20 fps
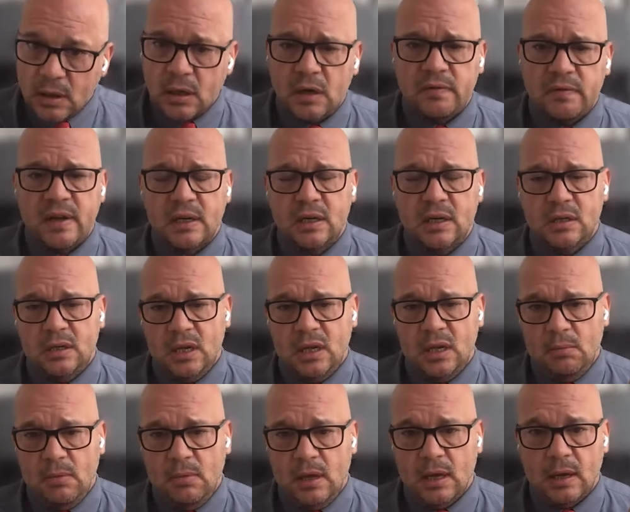of
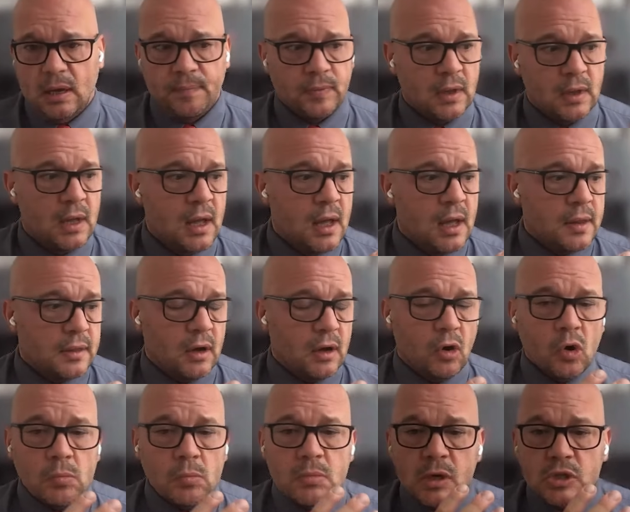academia that
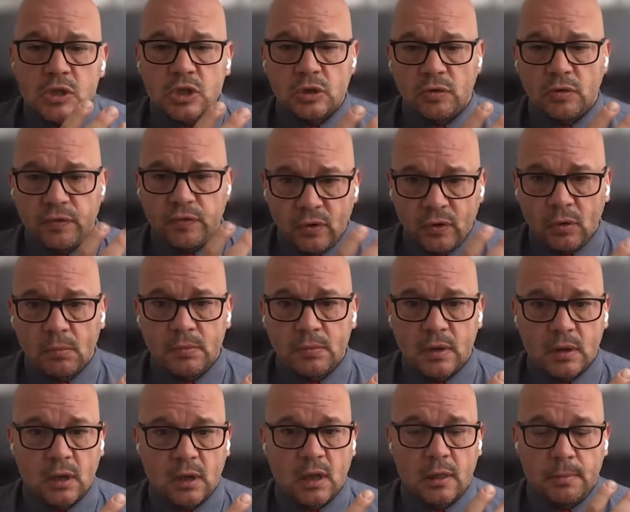almost just form the,
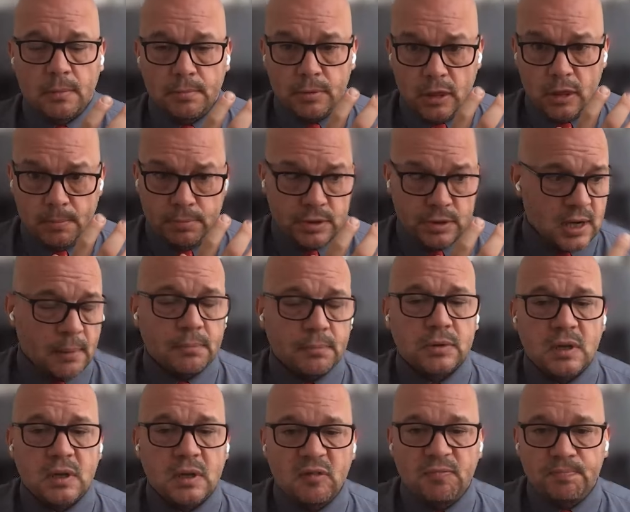kind of, the
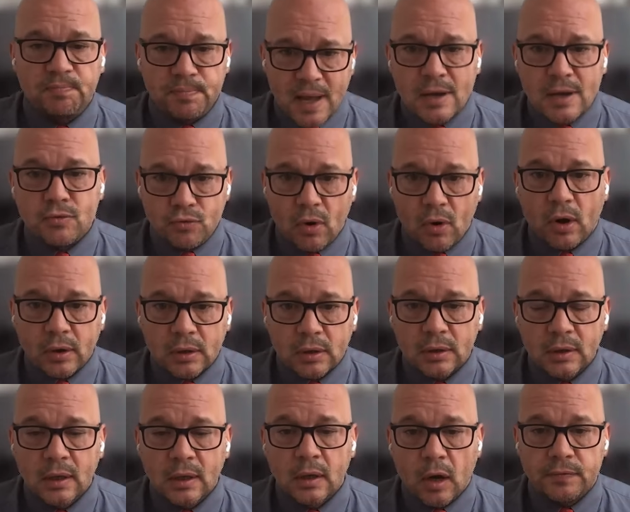presumptive bedrock
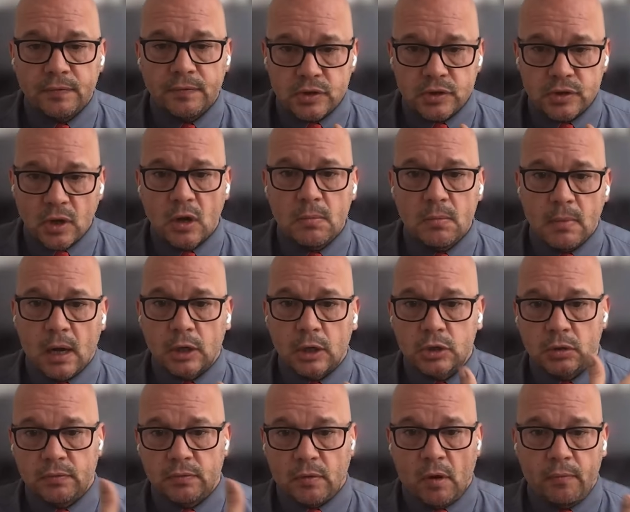of so much of,
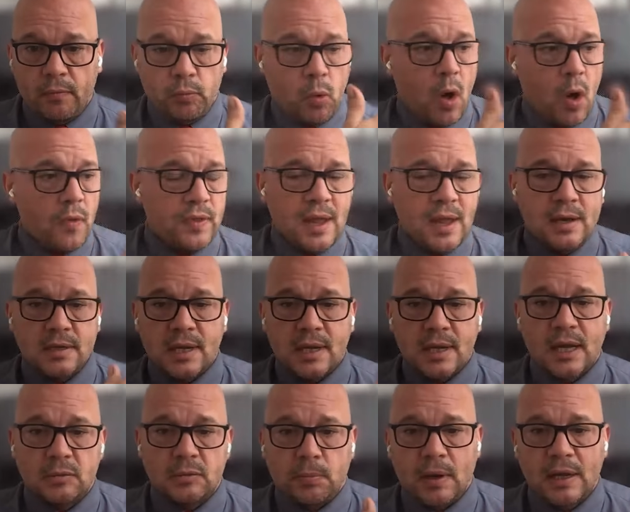of what then takes
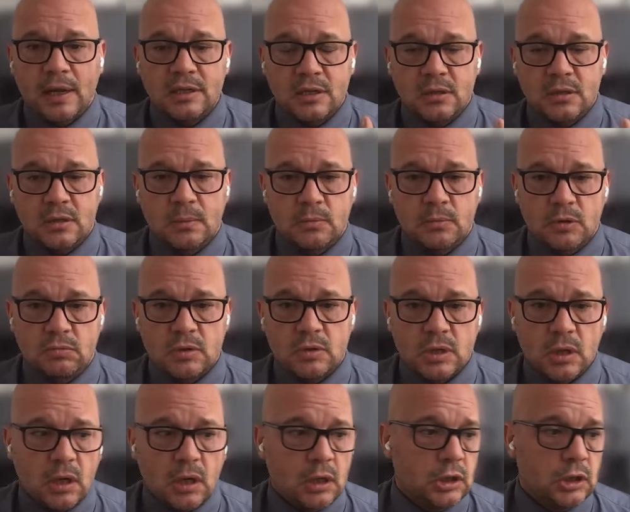place in terms of
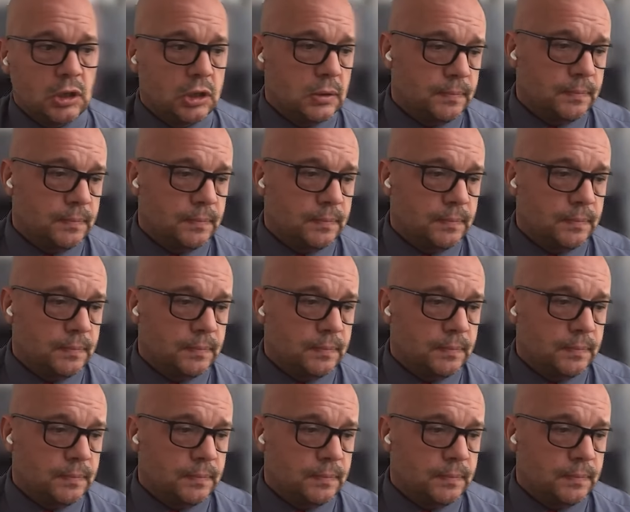research.